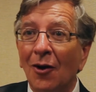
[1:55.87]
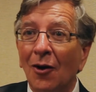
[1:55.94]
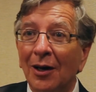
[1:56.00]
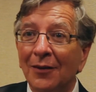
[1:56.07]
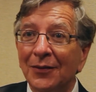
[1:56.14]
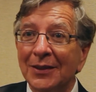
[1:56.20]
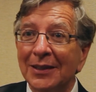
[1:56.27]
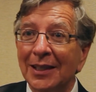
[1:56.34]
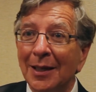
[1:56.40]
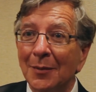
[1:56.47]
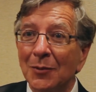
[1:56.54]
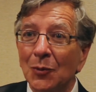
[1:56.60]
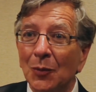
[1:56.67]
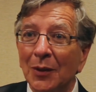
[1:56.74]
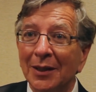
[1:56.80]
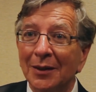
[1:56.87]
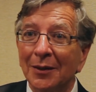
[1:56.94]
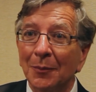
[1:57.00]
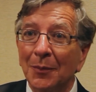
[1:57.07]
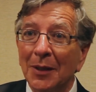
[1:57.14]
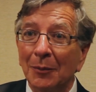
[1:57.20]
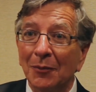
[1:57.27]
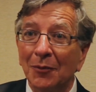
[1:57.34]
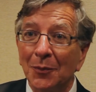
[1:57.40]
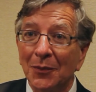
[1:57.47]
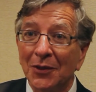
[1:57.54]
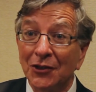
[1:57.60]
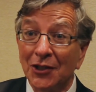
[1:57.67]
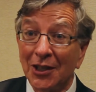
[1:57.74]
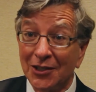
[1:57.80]
Oftentimes when people from
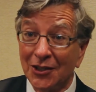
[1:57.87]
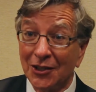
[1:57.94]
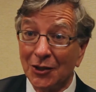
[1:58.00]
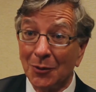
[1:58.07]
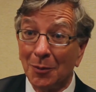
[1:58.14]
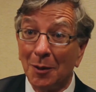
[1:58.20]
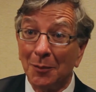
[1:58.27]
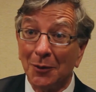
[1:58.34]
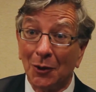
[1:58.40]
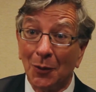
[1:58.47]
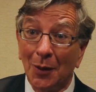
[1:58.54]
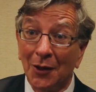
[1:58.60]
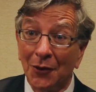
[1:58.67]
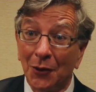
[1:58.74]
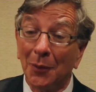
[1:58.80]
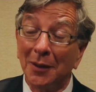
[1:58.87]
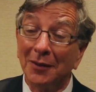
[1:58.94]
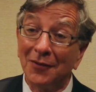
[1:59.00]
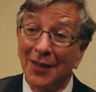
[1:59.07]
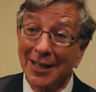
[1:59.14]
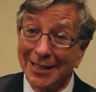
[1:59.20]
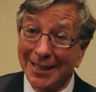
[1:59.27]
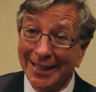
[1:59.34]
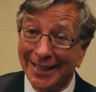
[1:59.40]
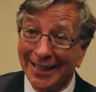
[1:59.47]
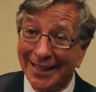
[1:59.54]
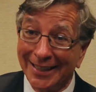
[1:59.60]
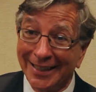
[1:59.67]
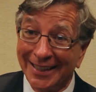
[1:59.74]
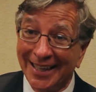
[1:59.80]
the Justice Department go out, they're
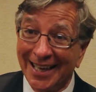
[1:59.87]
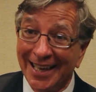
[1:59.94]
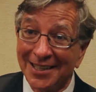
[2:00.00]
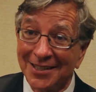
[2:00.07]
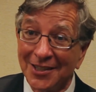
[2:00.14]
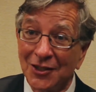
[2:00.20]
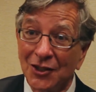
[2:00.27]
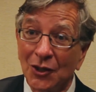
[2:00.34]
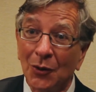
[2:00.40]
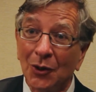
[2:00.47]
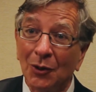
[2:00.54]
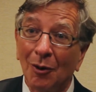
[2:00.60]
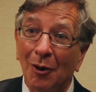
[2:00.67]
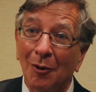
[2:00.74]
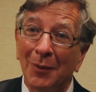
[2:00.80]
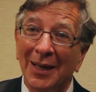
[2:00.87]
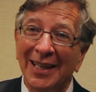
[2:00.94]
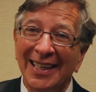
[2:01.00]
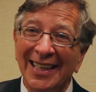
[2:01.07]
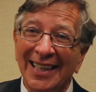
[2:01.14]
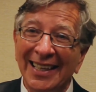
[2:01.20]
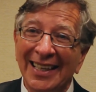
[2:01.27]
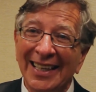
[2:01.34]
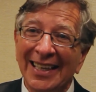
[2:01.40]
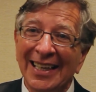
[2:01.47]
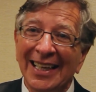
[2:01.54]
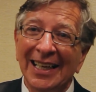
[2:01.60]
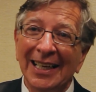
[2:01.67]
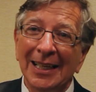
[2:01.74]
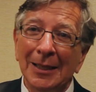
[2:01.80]
investigating a case, and so you're already
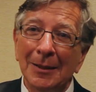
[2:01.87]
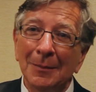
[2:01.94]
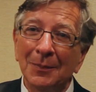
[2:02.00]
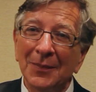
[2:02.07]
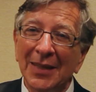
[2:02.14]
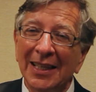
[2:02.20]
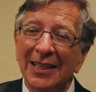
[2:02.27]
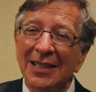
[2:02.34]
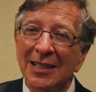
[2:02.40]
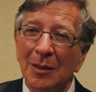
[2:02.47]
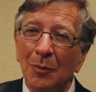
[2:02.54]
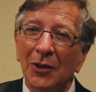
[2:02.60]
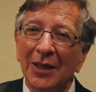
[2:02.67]
in a somewhat